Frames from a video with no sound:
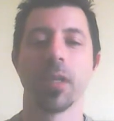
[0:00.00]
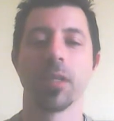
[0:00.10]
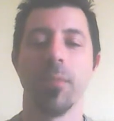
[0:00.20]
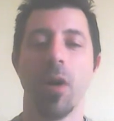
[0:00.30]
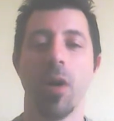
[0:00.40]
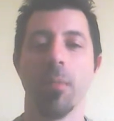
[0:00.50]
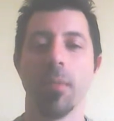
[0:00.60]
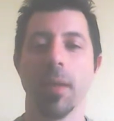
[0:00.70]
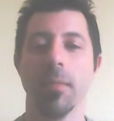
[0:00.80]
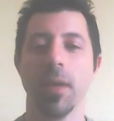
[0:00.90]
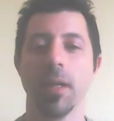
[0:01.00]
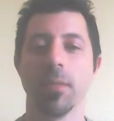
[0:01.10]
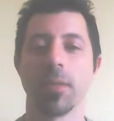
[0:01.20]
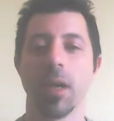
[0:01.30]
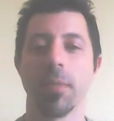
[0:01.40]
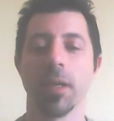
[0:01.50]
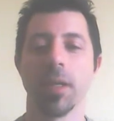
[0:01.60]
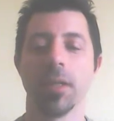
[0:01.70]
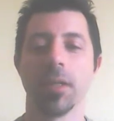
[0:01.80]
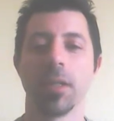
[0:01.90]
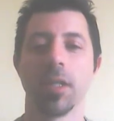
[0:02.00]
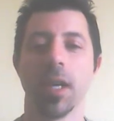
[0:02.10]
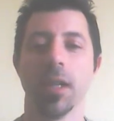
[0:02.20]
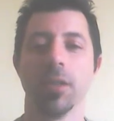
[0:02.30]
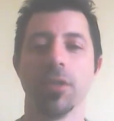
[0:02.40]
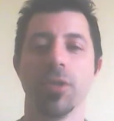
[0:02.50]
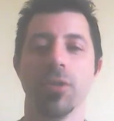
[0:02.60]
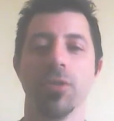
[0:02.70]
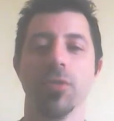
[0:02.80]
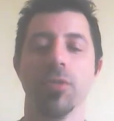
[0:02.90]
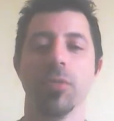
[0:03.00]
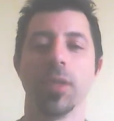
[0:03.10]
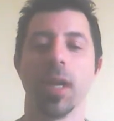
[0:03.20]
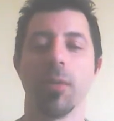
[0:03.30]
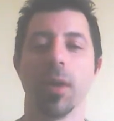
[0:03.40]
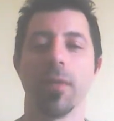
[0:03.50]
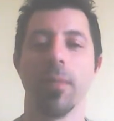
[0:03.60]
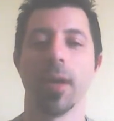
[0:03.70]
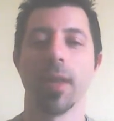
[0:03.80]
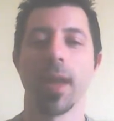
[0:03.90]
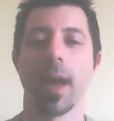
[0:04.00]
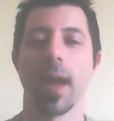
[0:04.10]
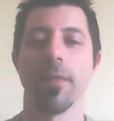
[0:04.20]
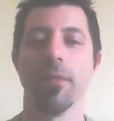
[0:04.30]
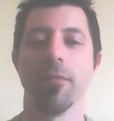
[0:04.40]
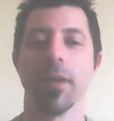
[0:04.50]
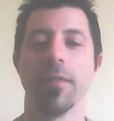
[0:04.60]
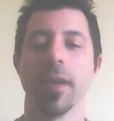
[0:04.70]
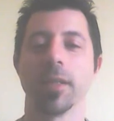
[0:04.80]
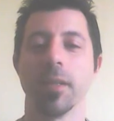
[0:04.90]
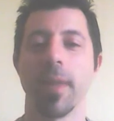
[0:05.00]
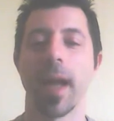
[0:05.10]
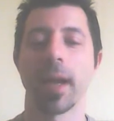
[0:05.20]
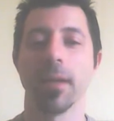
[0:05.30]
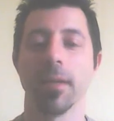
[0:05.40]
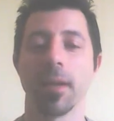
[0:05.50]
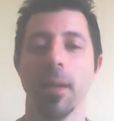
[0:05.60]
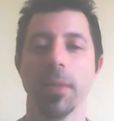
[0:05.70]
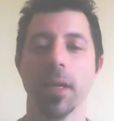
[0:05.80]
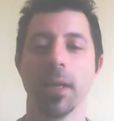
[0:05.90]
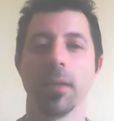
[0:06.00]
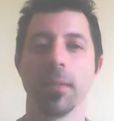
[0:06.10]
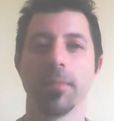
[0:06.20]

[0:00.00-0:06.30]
Small and medium companies tend to take whatever money they have and reinvest it back into the company.